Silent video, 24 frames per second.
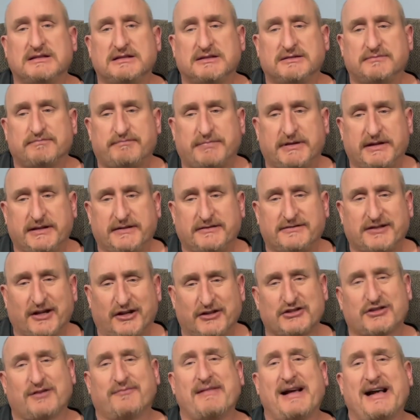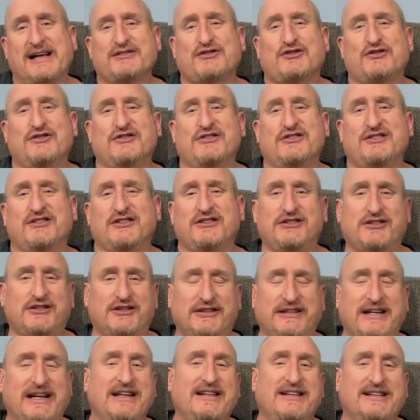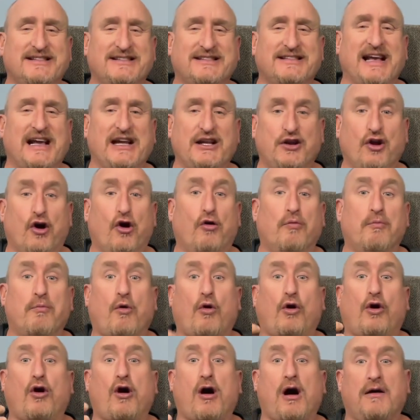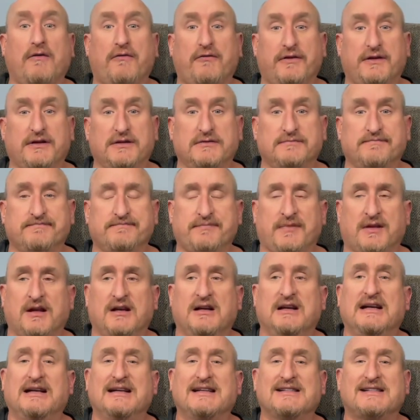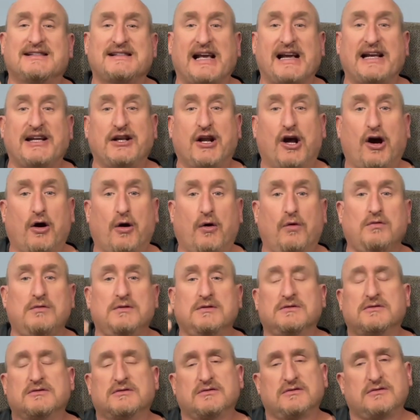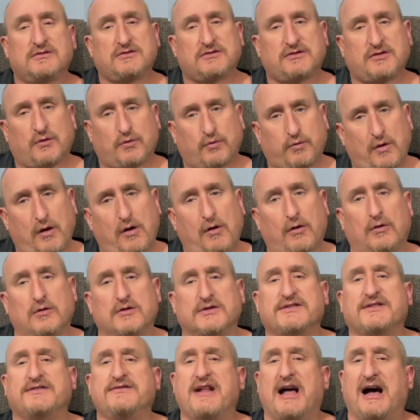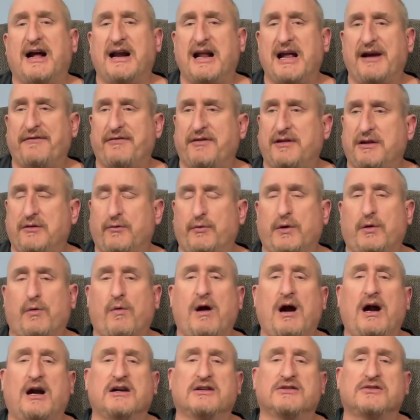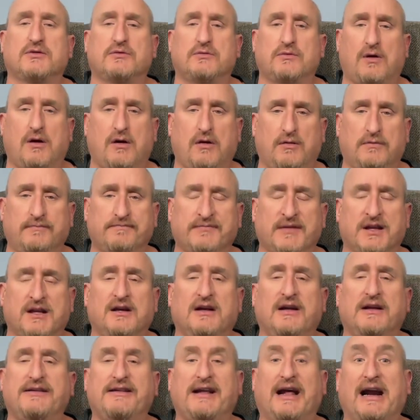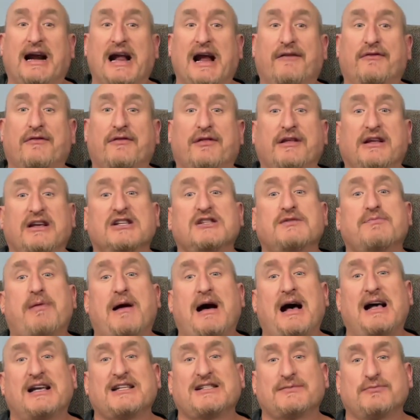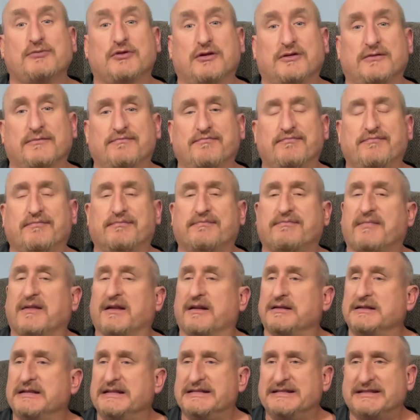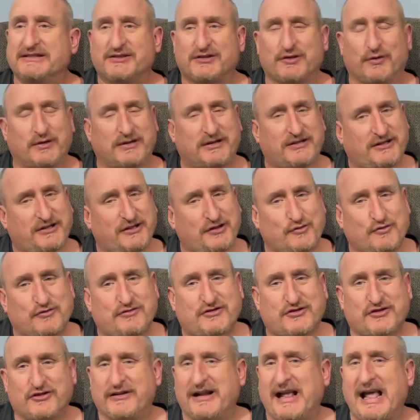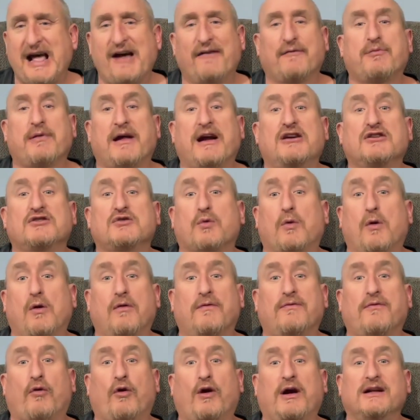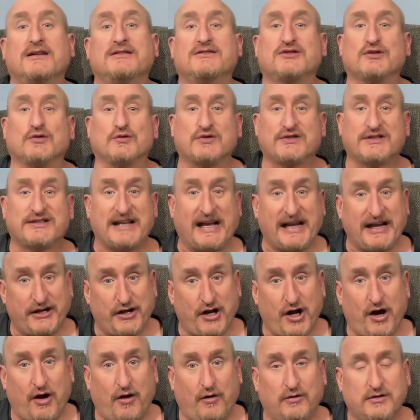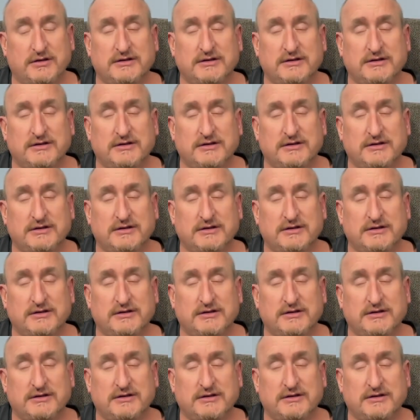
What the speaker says: But Dungeon Masters, you need to say no more often. Say no to rolls. Not everything requires a roll. Not everything is possible. So you shouldn't have players roll for it. So say no.